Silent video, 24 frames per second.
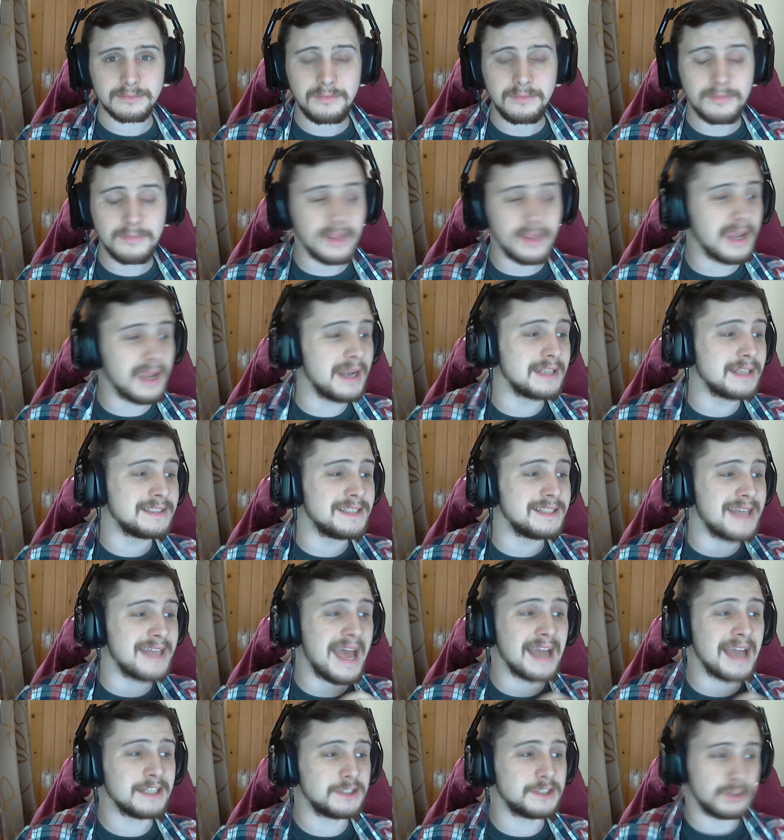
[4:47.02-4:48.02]
It is
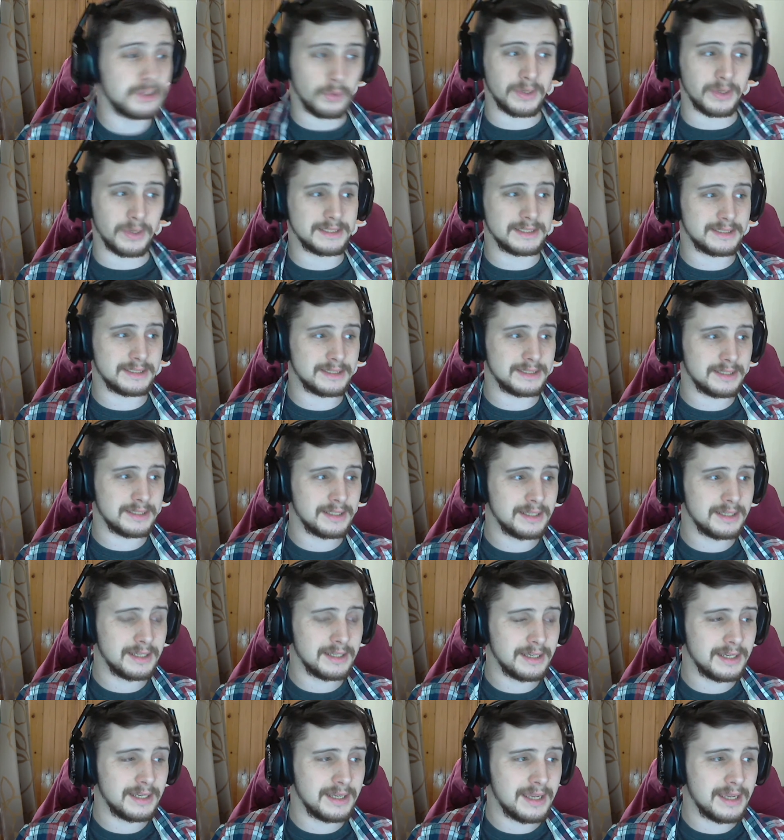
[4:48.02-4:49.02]
their choice.
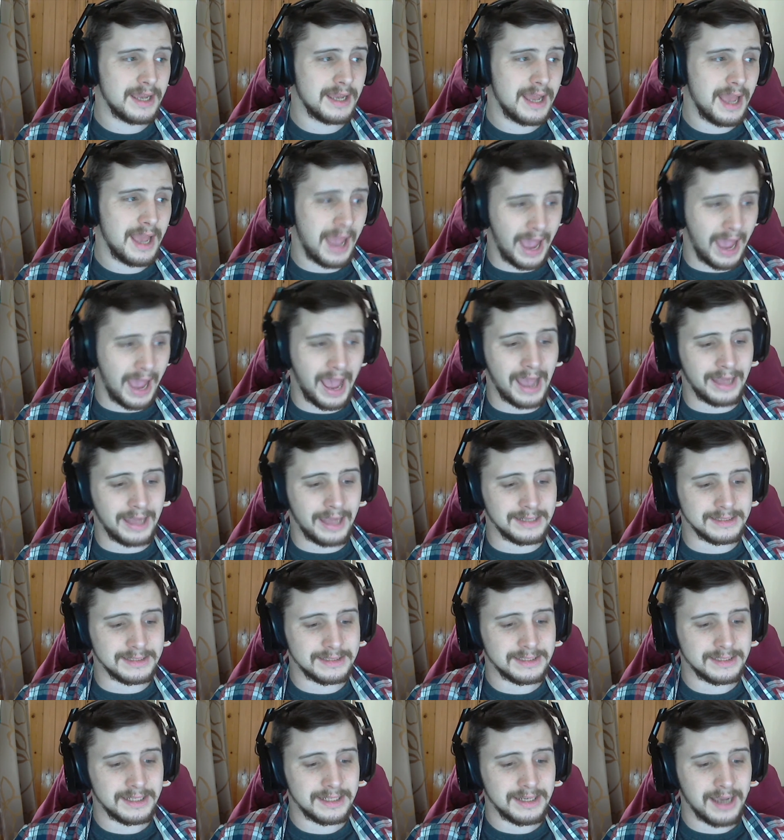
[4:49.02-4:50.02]

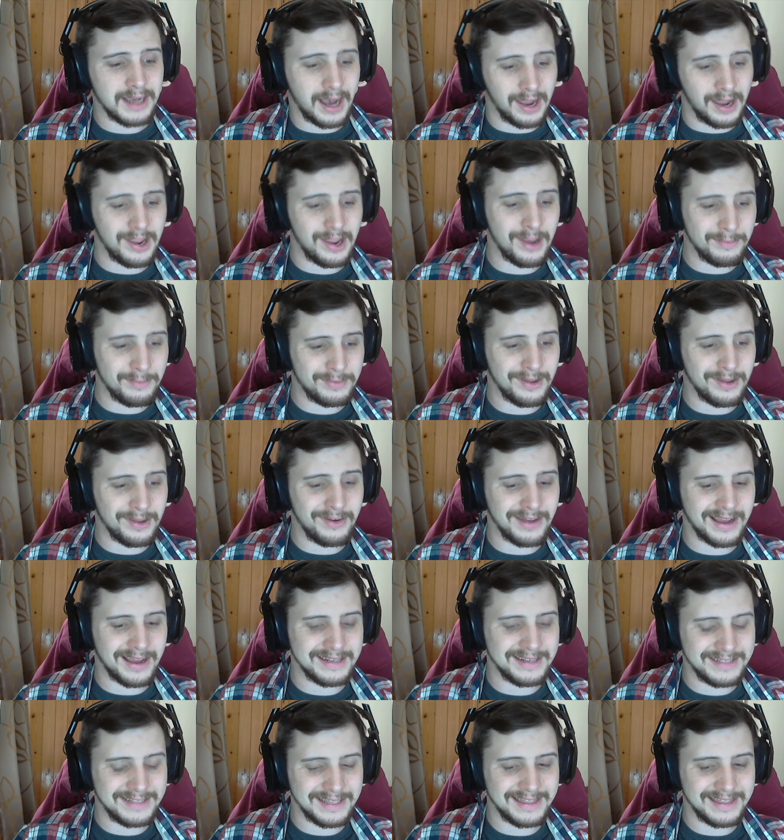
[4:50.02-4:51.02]
And I upload, I
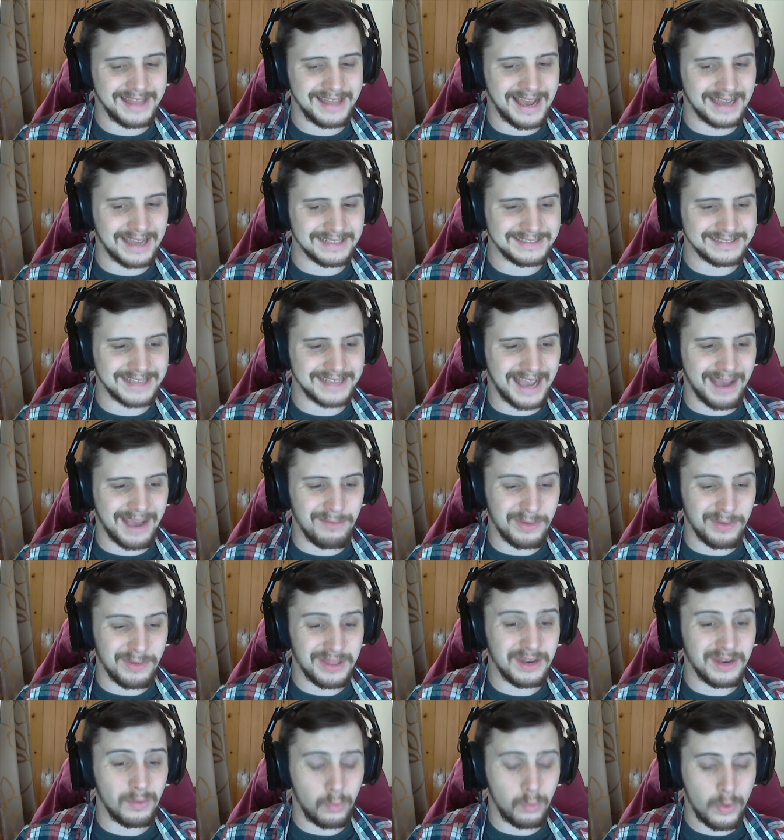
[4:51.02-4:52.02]
did that, and
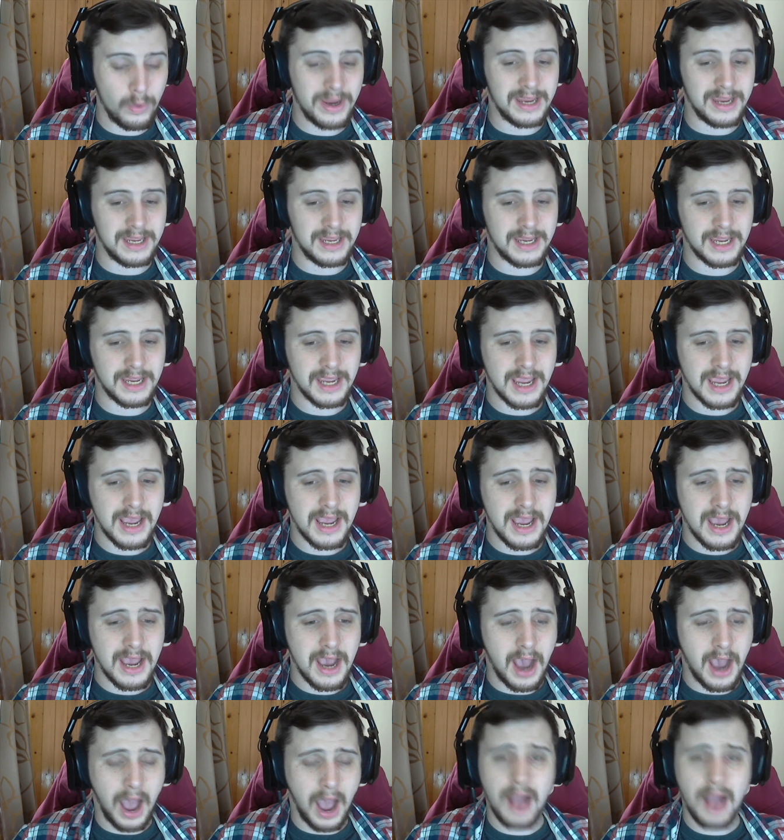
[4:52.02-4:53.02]
within a week,
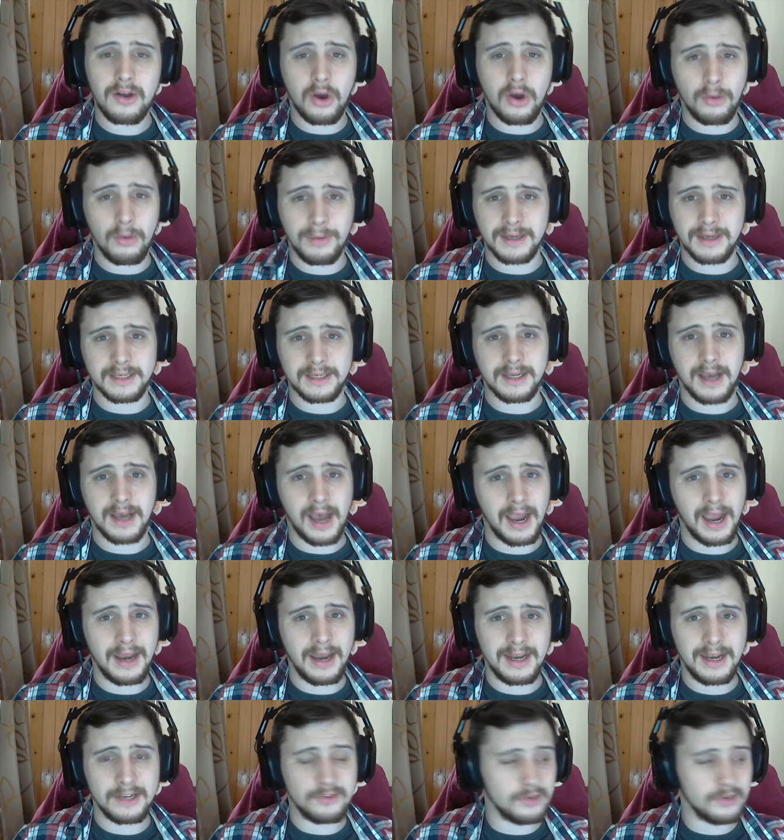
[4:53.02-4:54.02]
I got my,
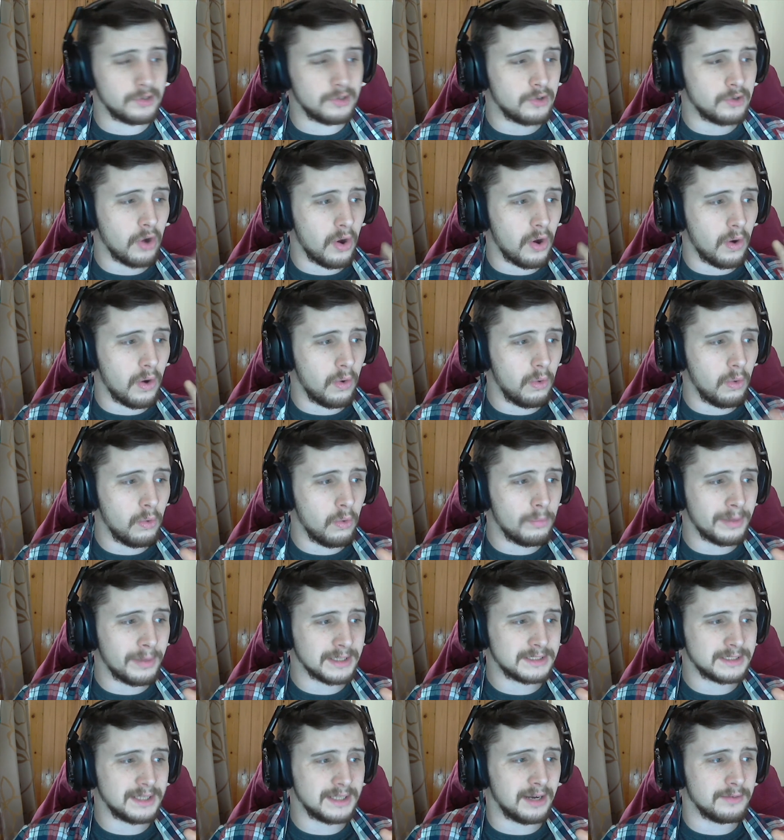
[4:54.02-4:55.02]
I literally got all my
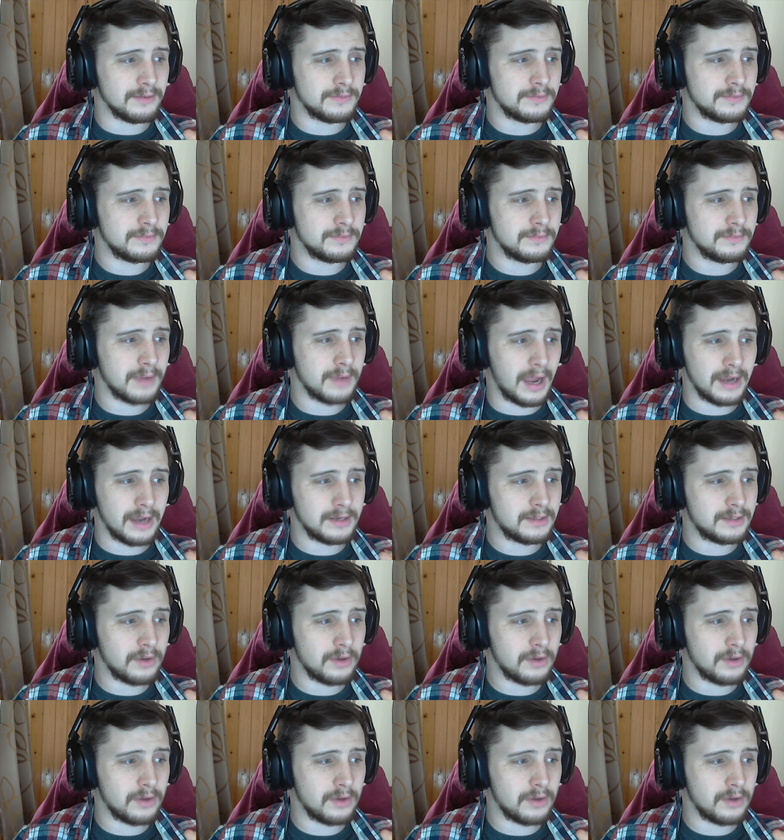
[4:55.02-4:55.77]
stuff. I got